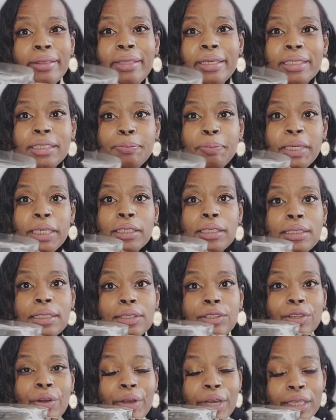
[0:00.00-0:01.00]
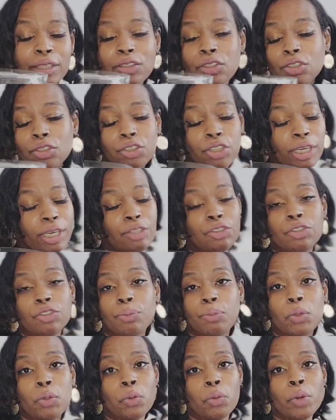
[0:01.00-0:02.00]
these pieces are
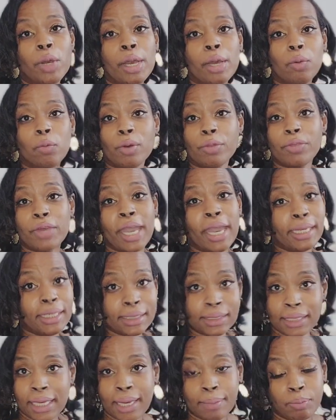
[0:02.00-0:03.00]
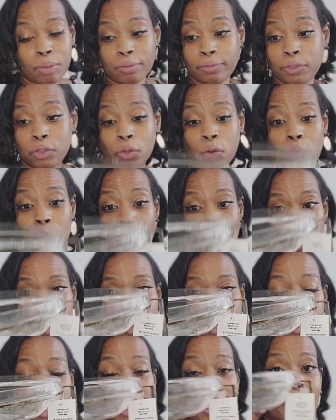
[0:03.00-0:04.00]
interchangeable with any type of
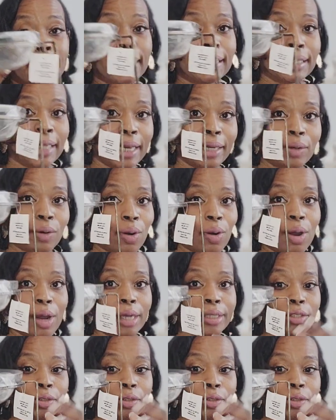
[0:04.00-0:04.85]
decor. Later on,